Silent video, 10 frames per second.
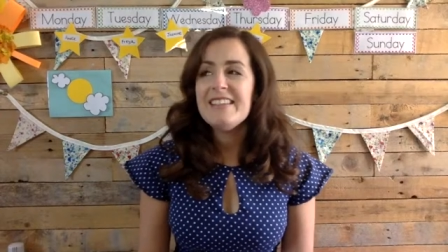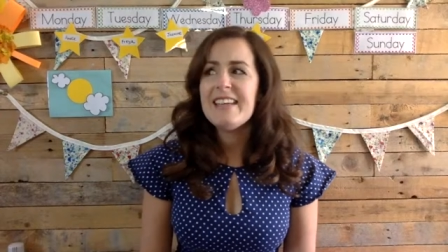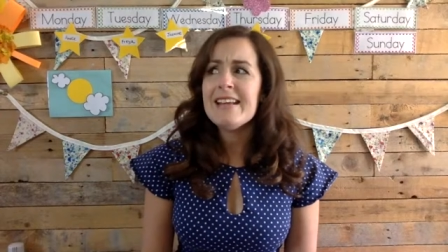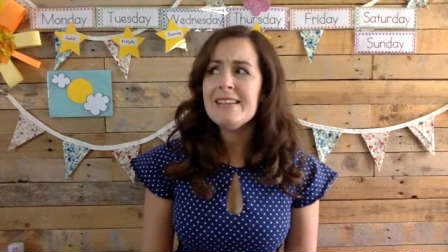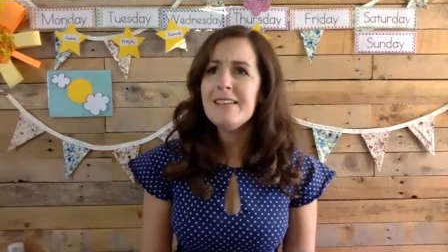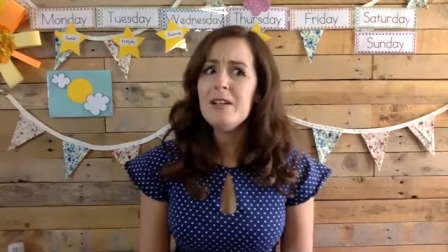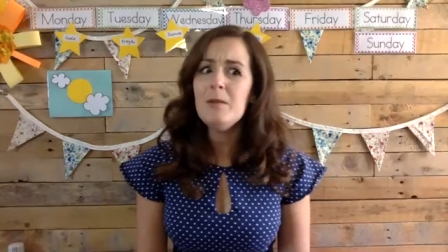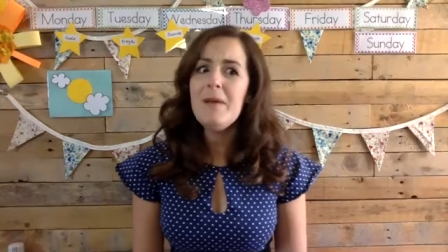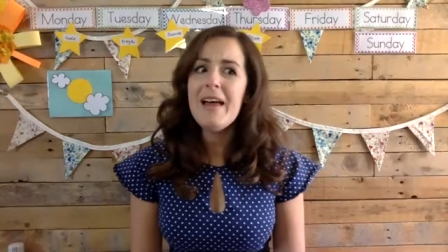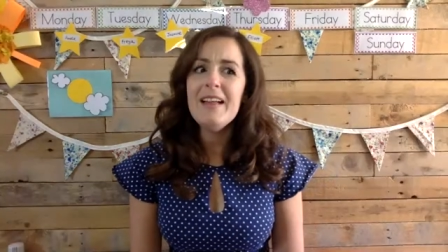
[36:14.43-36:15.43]

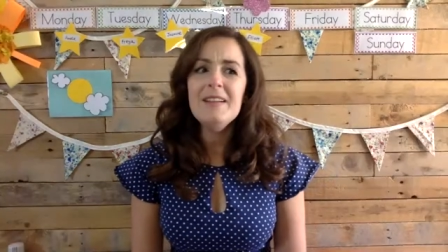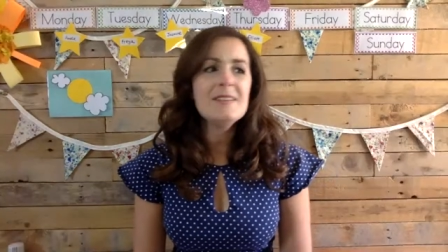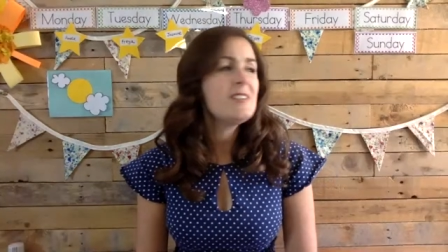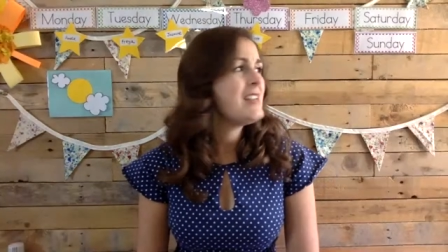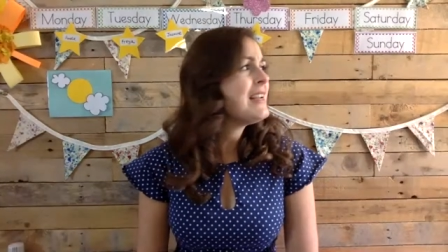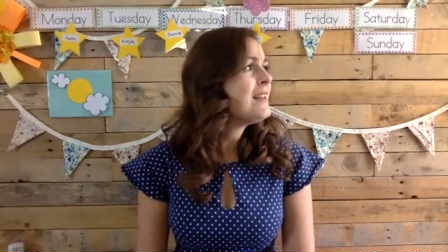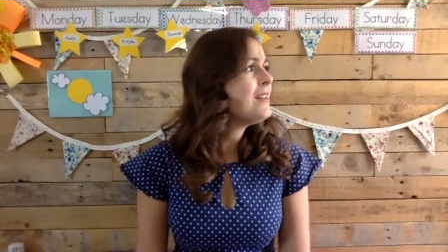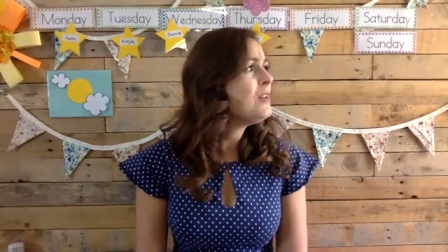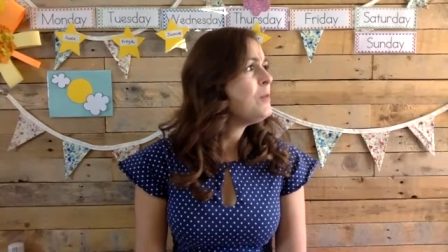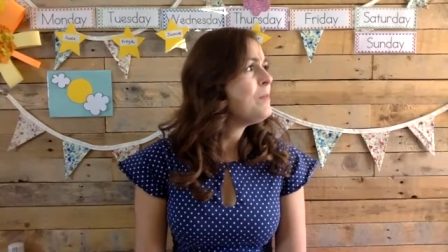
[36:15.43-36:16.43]
Jingle bells,
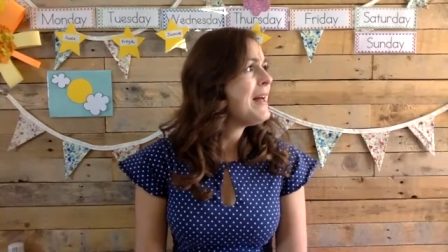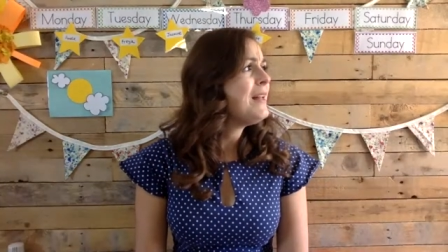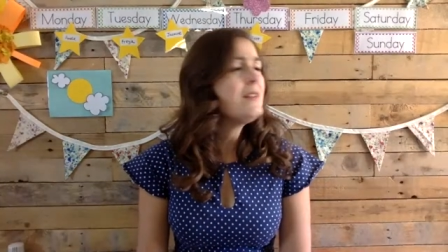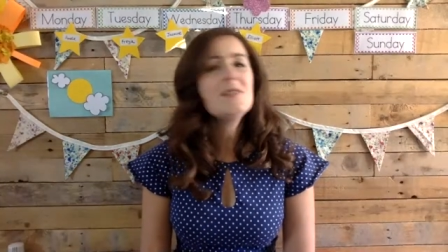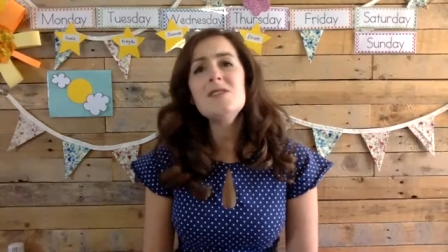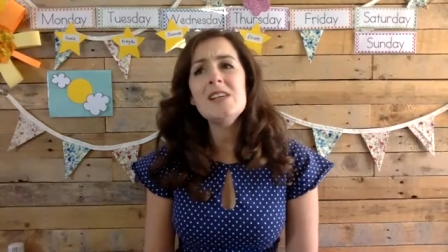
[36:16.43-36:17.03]
jingle bells,